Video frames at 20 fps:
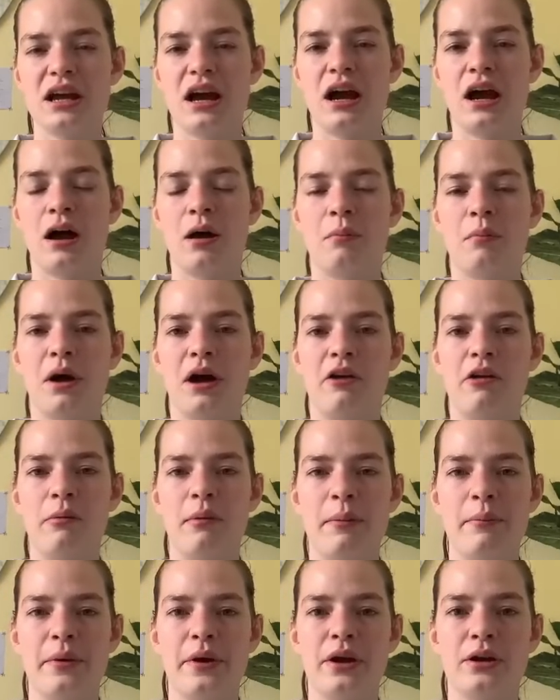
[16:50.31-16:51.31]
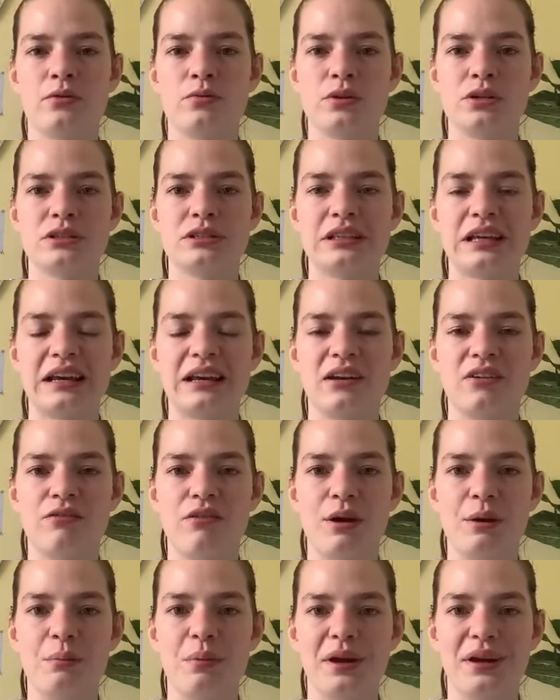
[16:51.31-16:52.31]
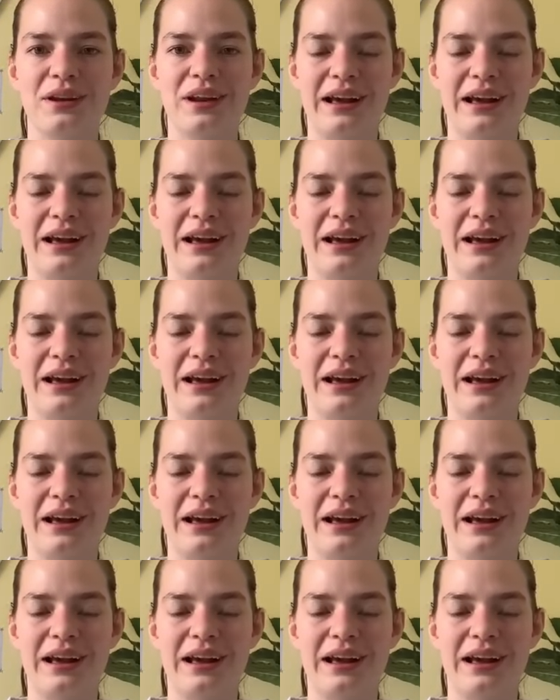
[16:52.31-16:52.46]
I remember it was like a really big